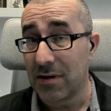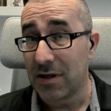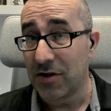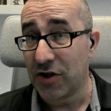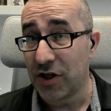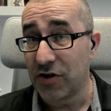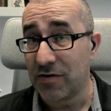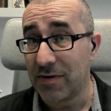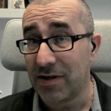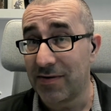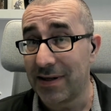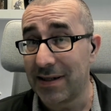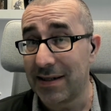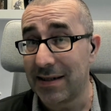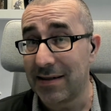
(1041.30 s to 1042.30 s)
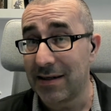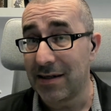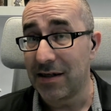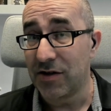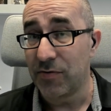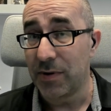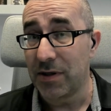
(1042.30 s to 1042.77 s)
Exchange Server
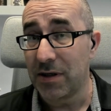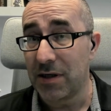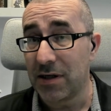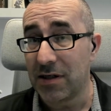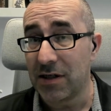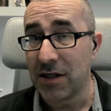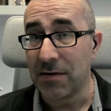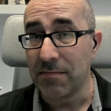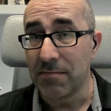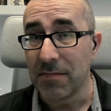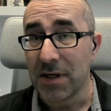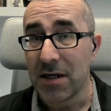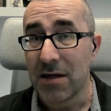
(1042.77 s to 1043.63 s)
2016 and 2019